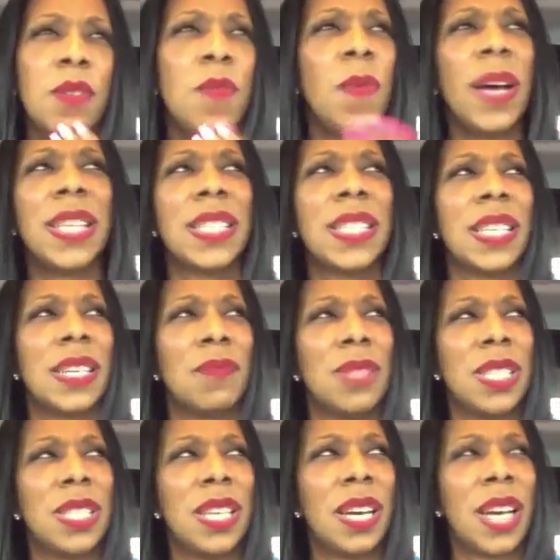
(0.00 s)
was it?
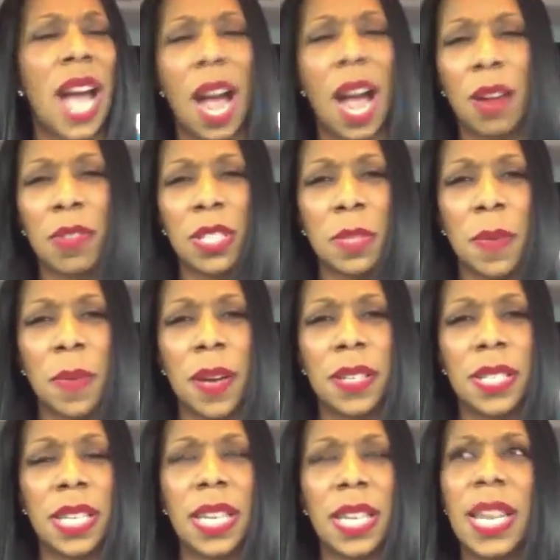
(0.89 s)
Was he a
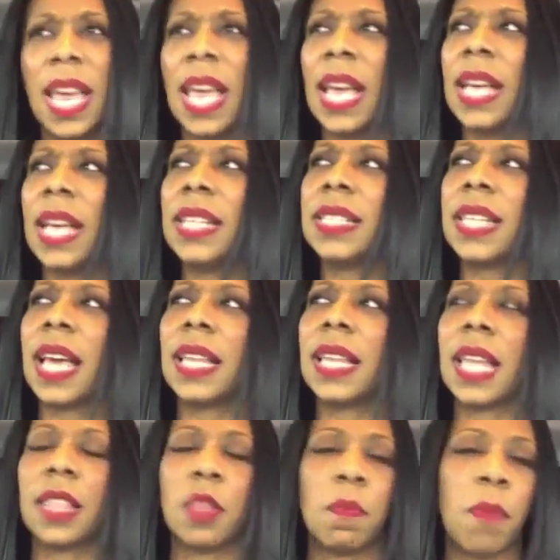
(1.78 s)
congressperson? He said
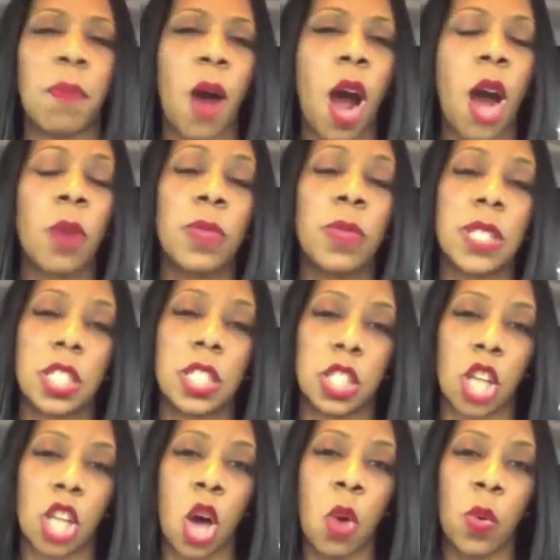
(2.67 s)
that the bar was
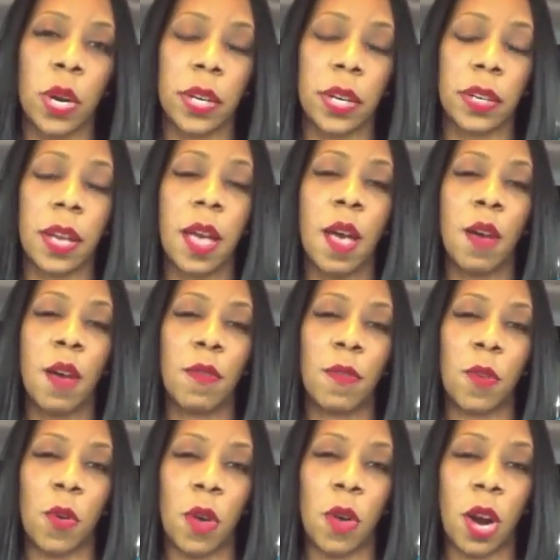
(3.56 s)
lowered
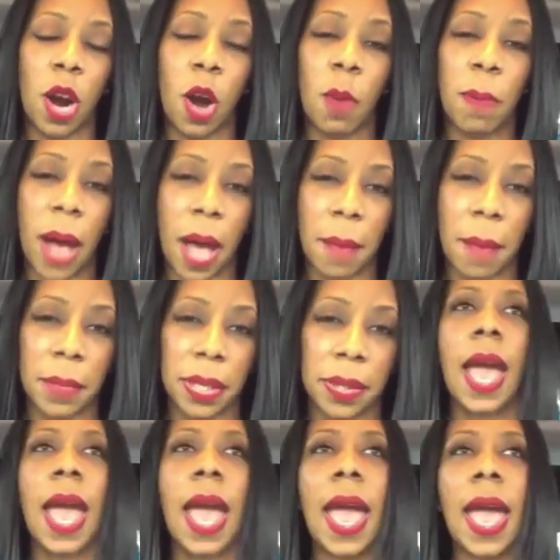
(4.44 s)
for
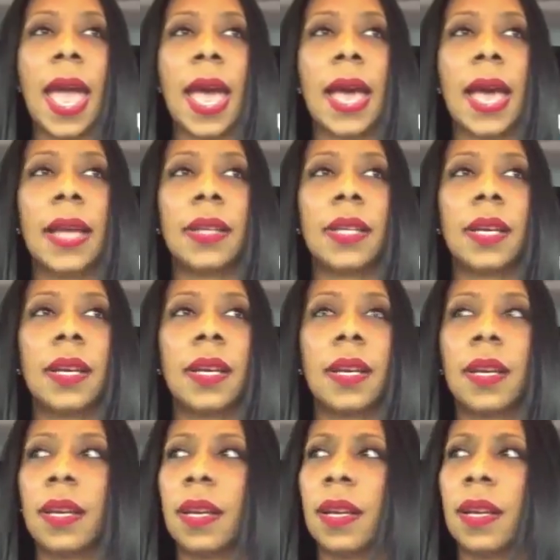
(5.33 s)
Obama. And
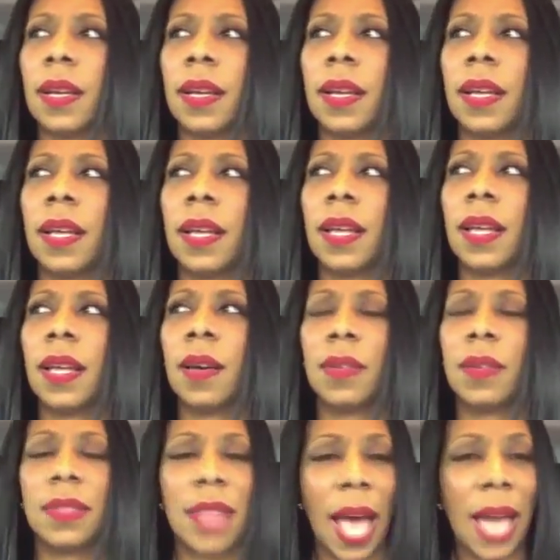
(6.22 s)

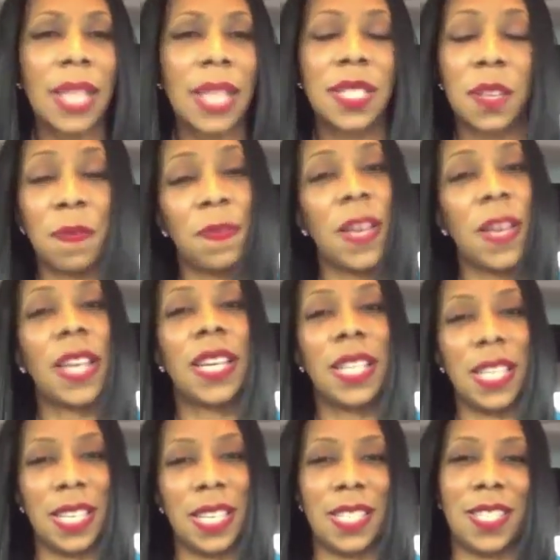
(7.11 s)
that is a
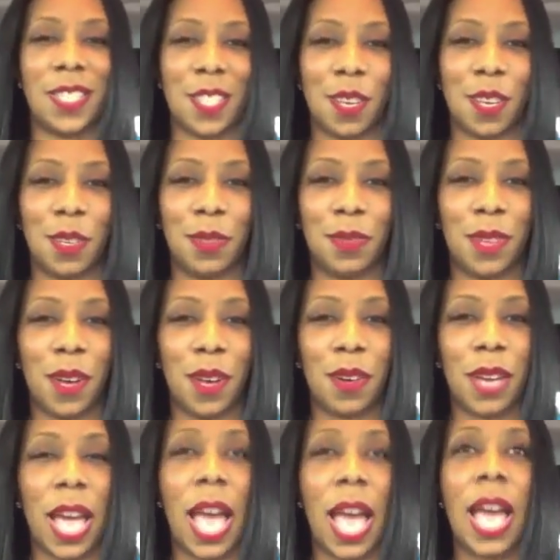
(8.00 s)
fucking insult,
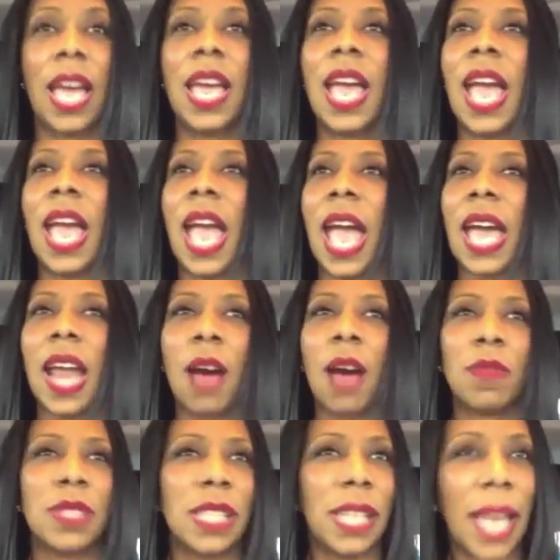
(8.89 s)
okay? And I
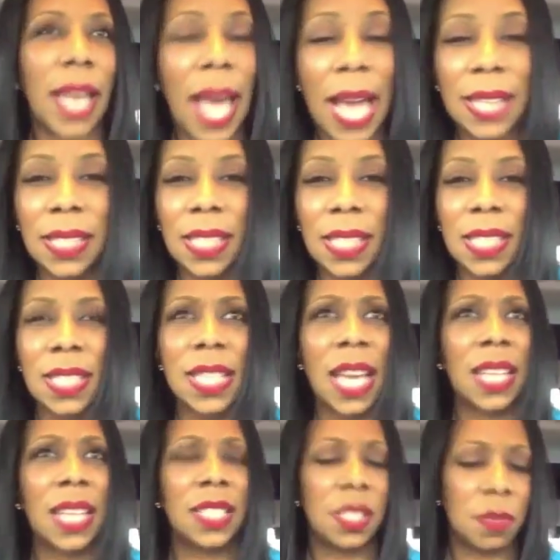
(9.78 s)
was glad she
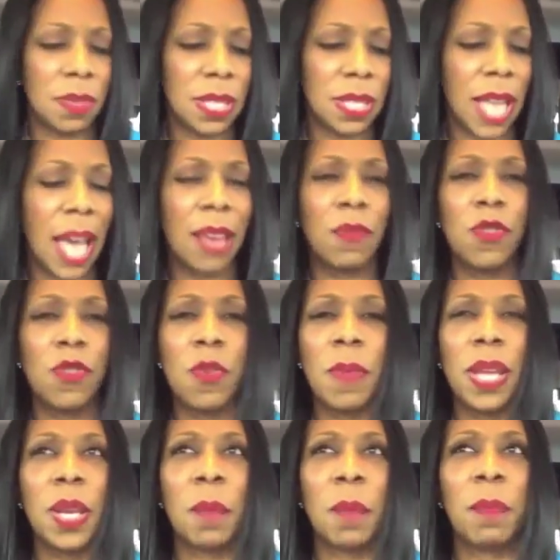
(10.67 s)
said it. She was like, you
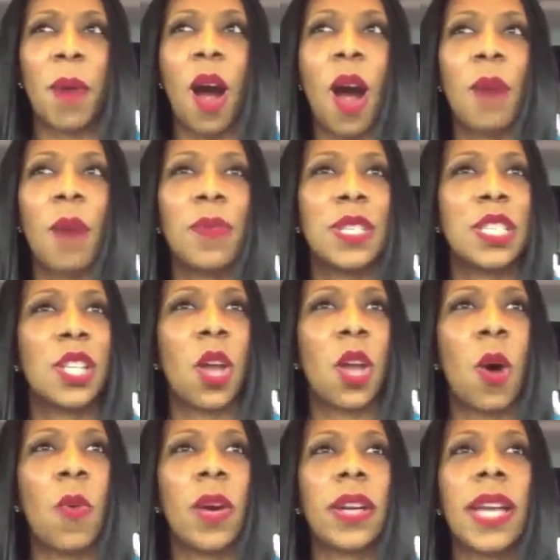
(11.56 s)
mean the bar was
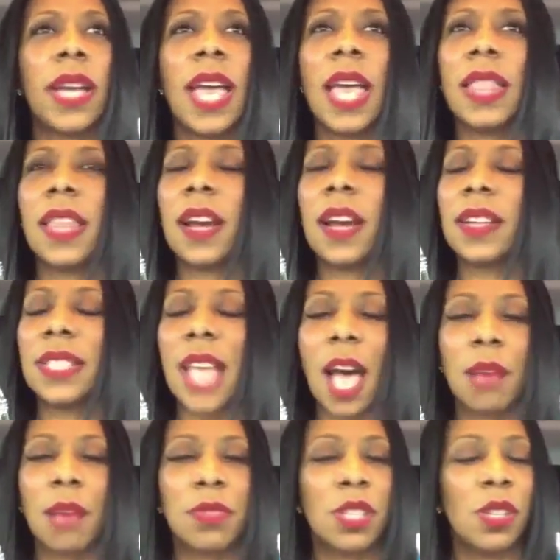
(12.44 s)
lowered? There is
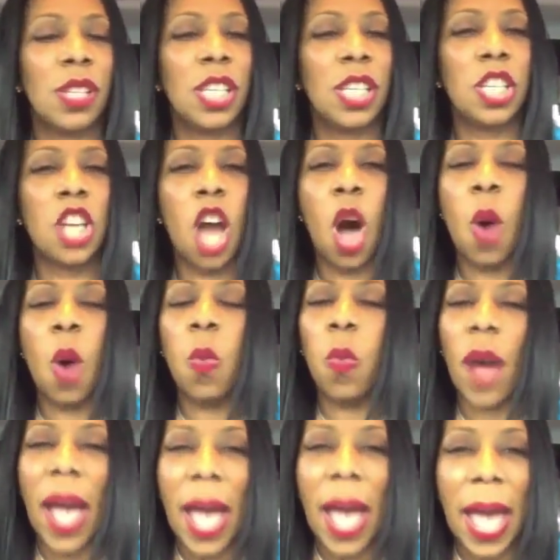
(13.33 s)
absolutely no
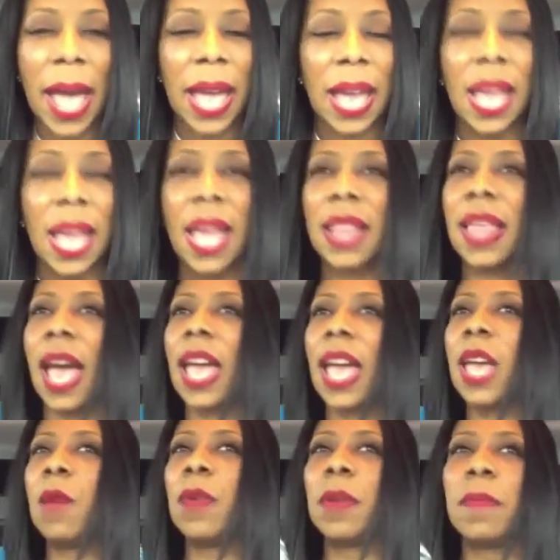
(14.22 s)
way that
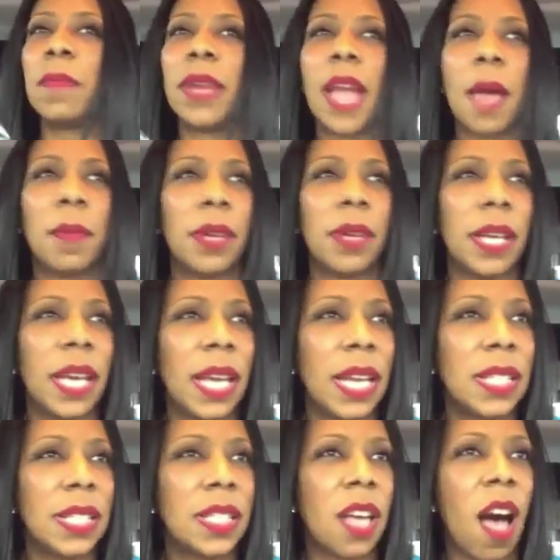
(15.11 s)
he would have been able to get
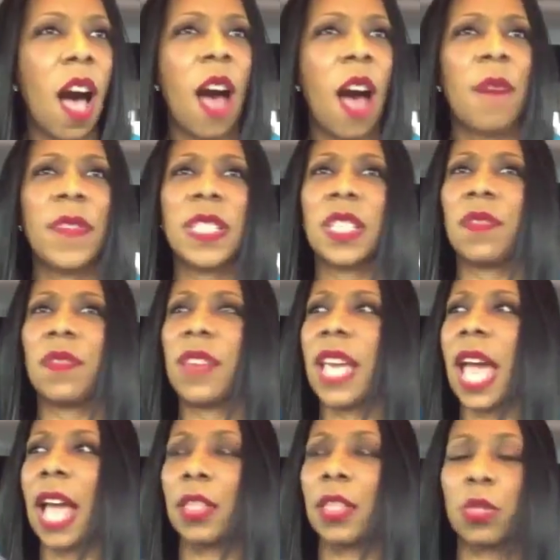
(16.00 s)
into office if
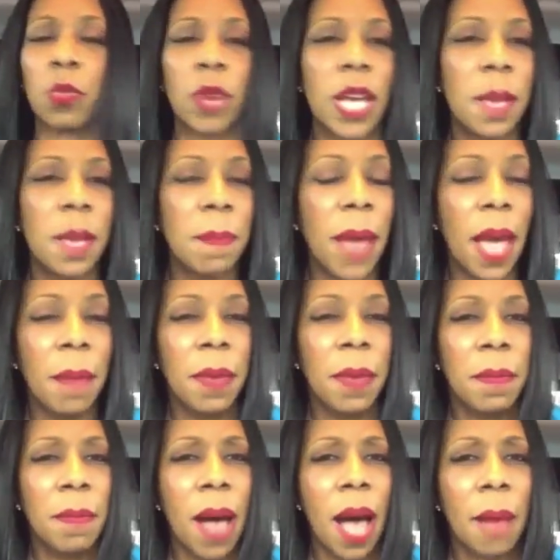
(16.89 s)
he had 3
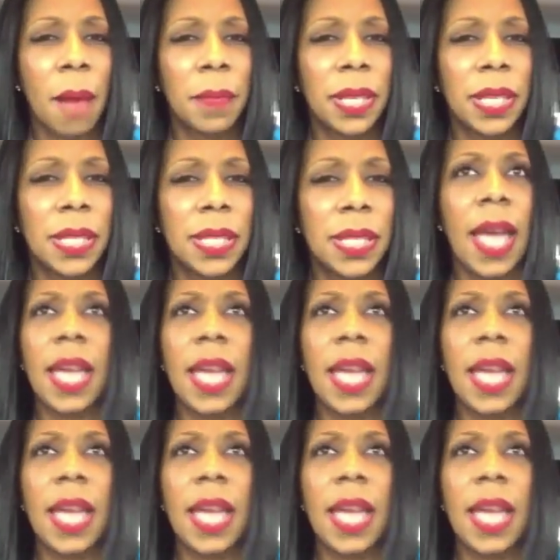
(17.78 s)
baby mamas,